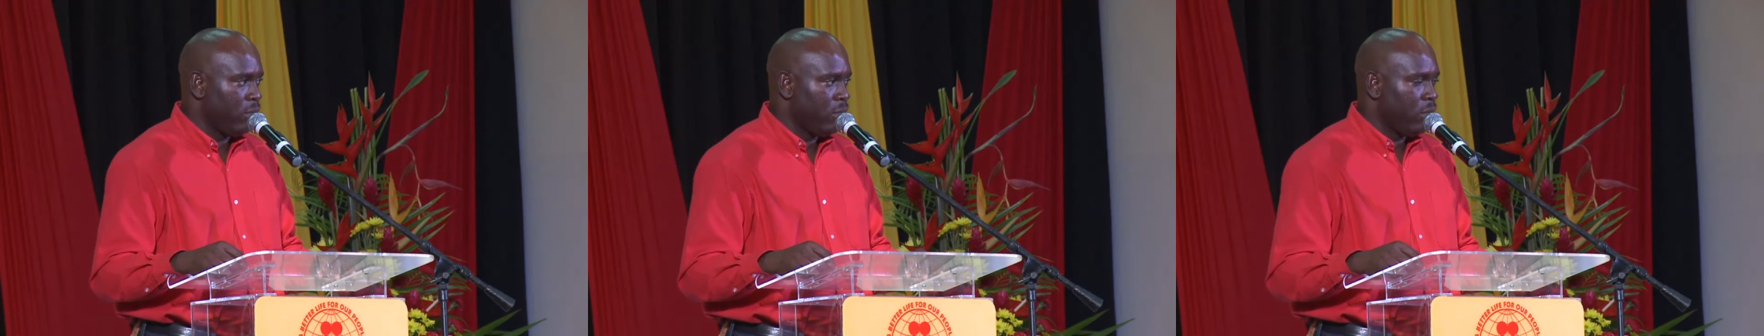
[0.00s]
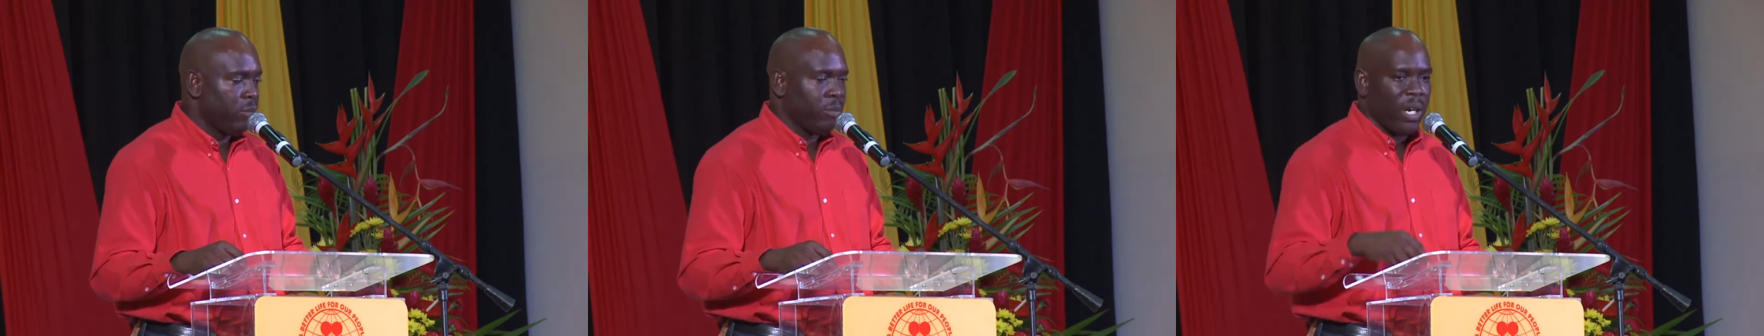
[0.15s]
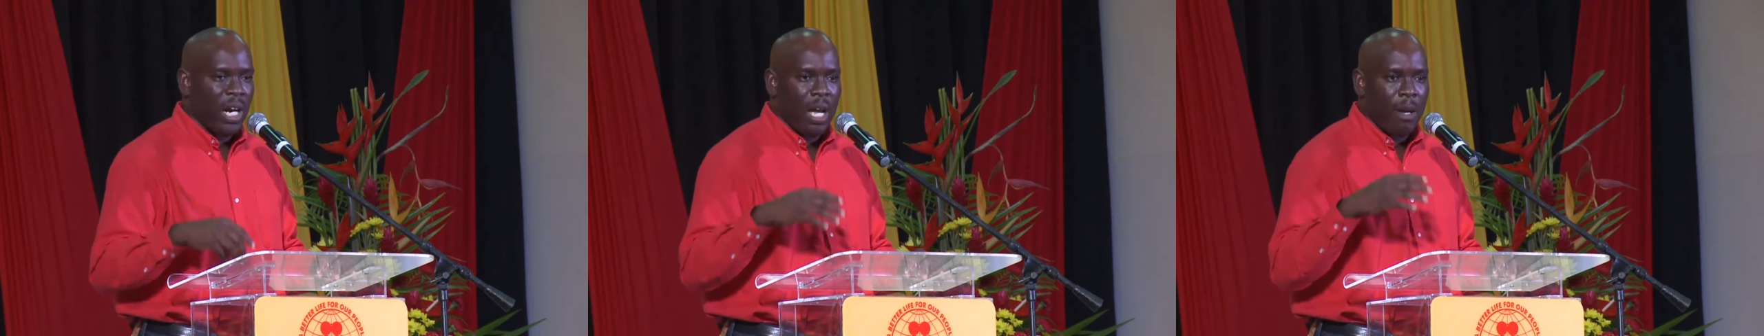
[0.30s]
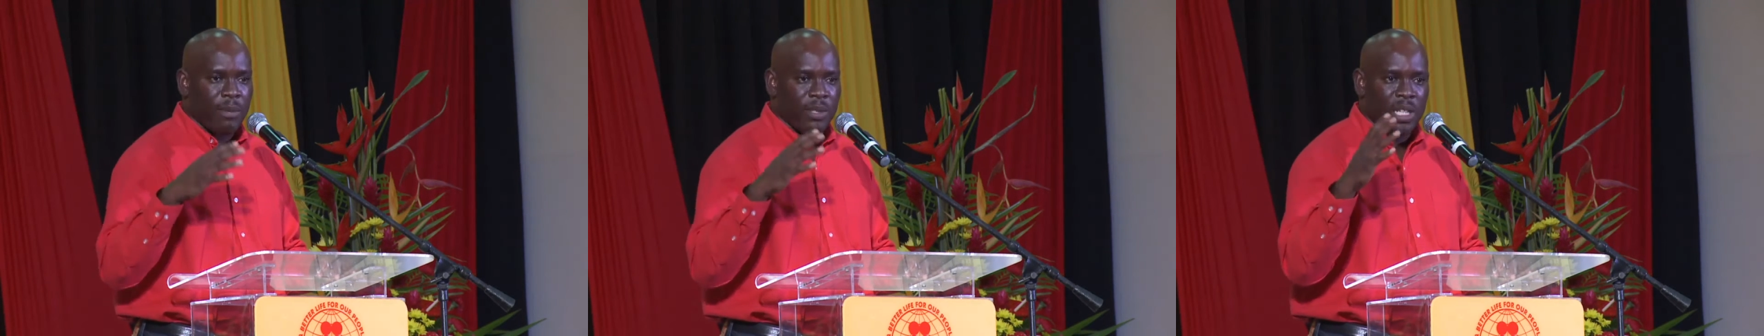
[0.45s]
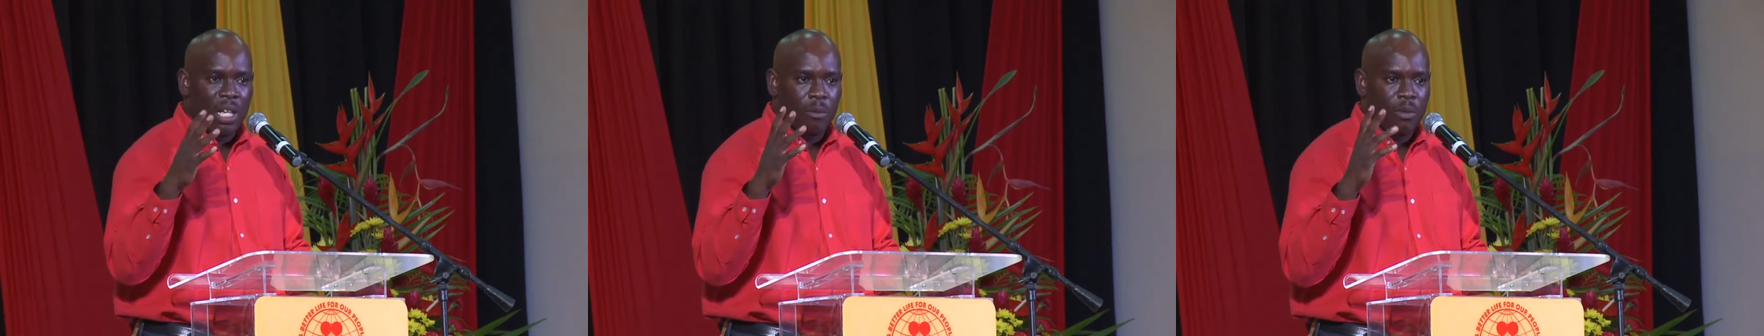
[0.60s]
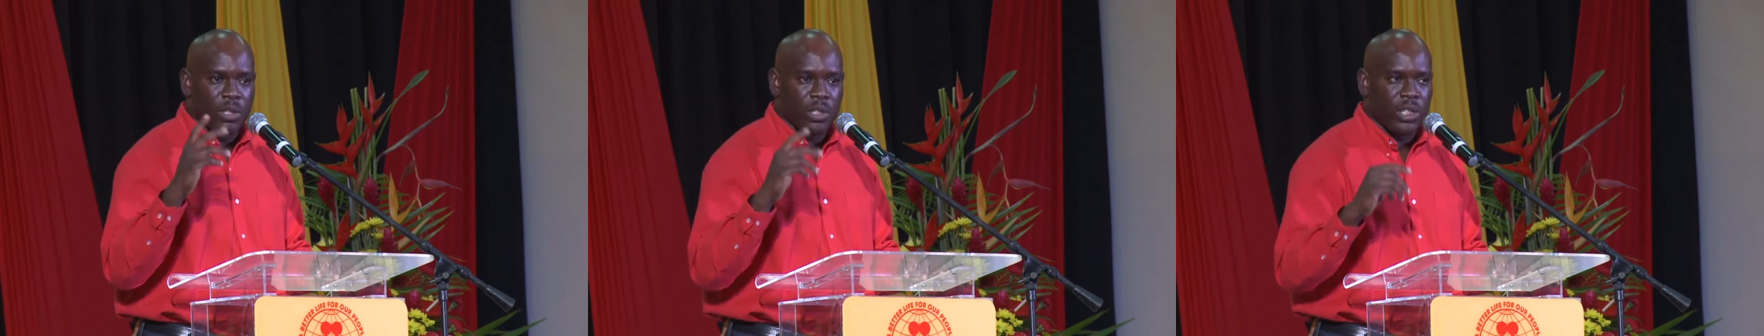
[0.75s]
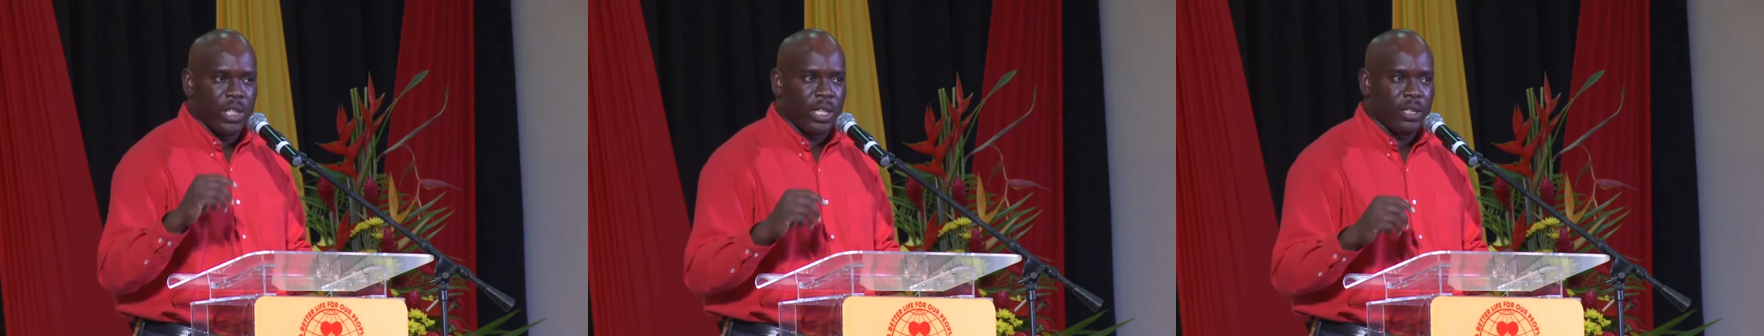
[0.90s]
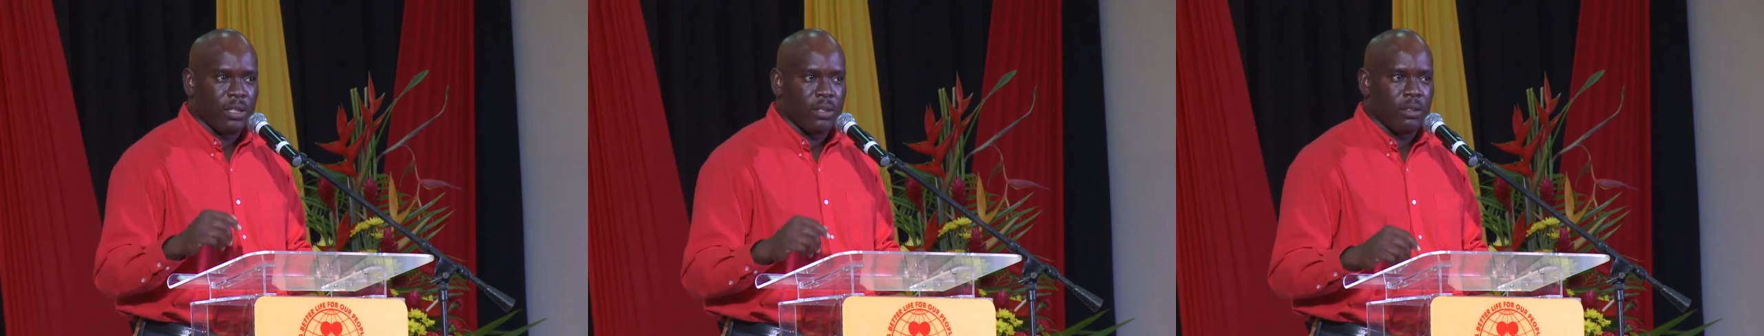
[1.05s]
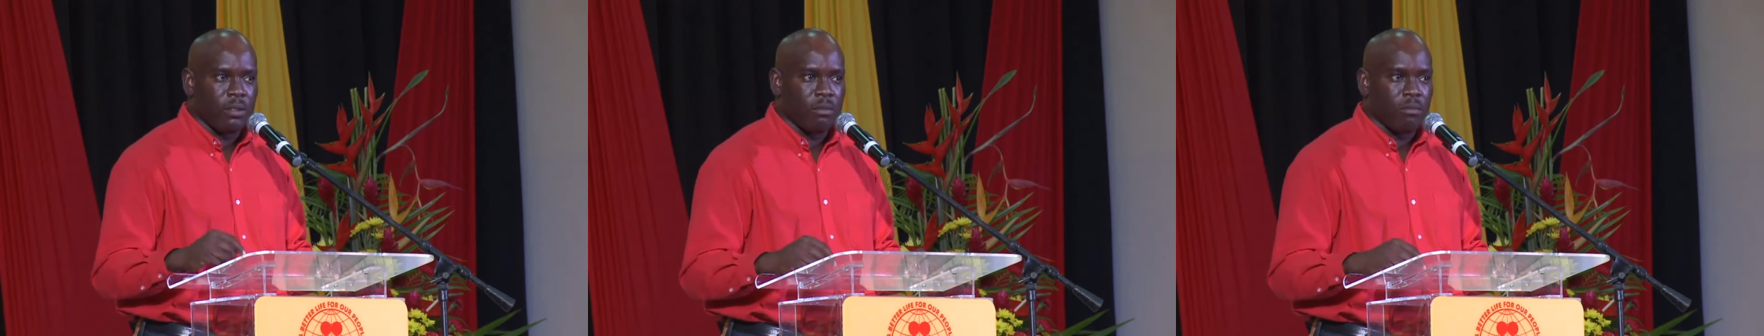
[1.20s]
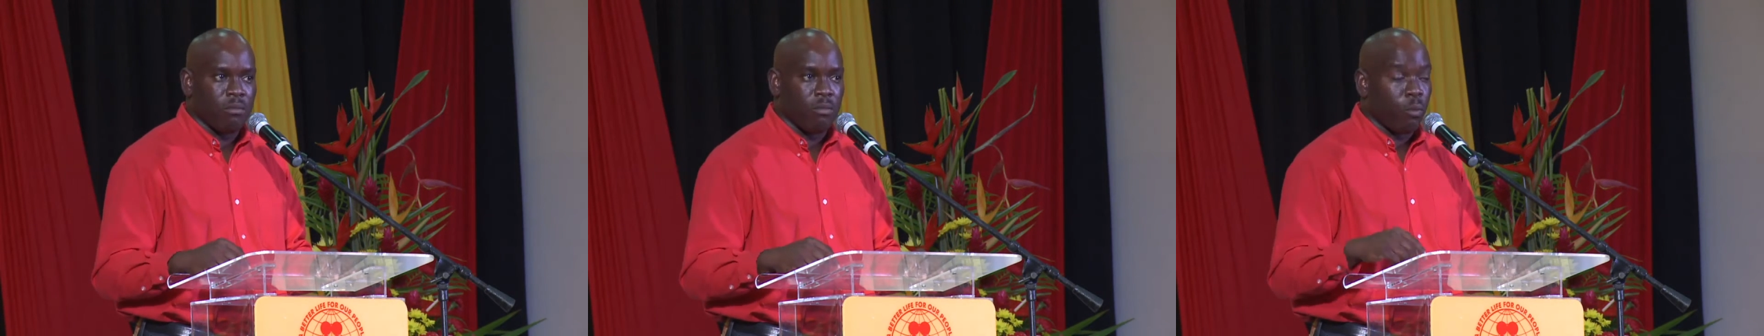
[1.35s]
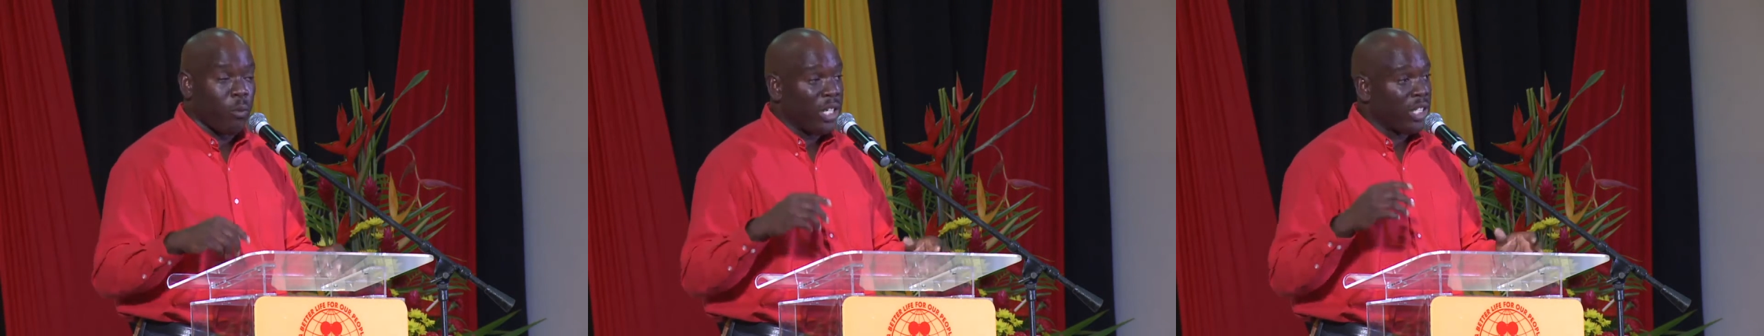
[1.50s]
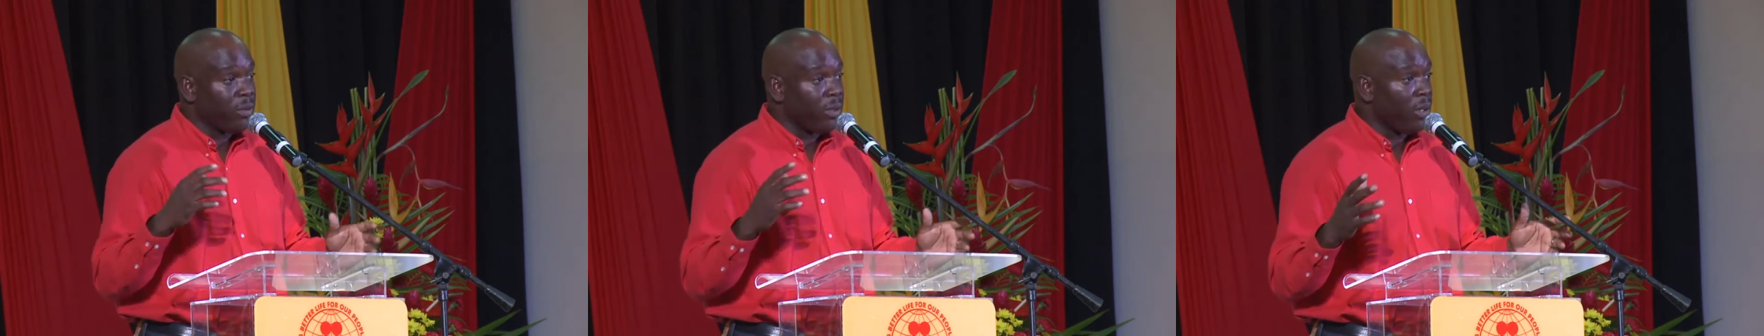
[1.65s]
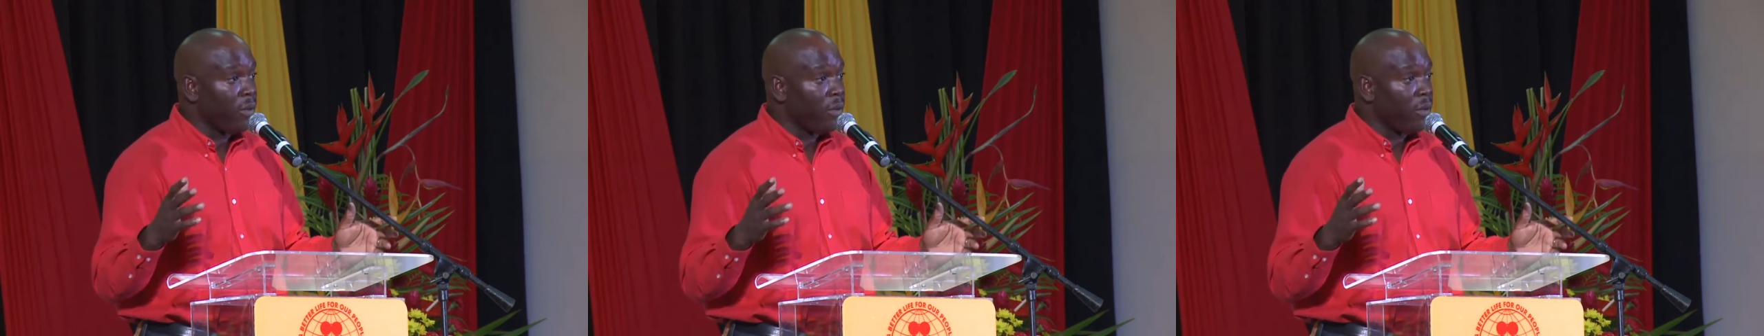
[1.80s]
Perhaps that was just wishful